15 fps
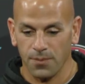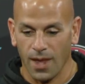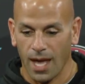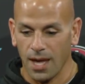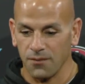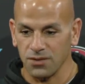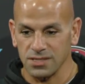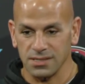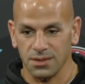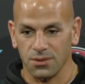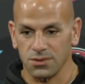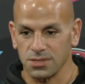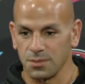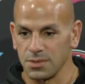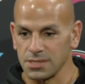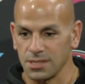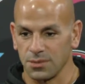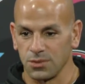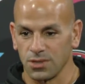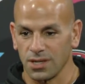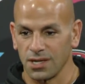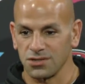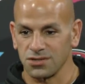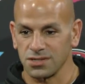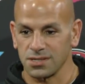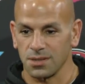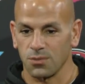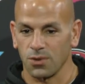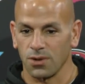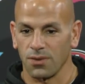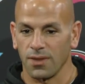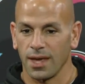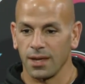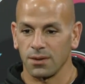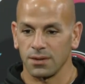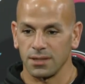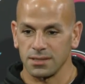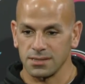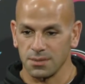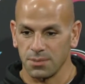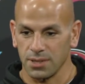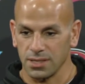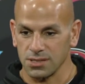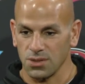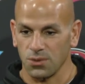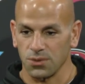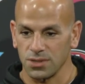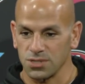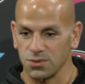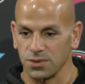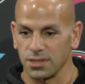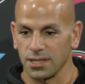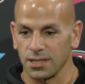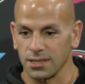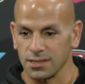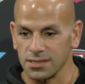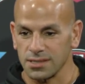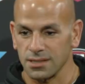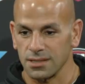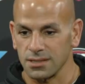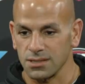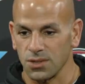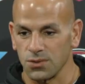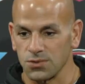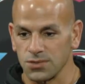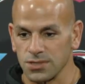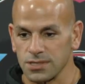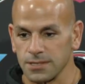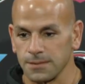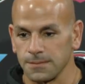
obviously there's a miscommunication somewhere, and that is the biggest onus we take as coaches.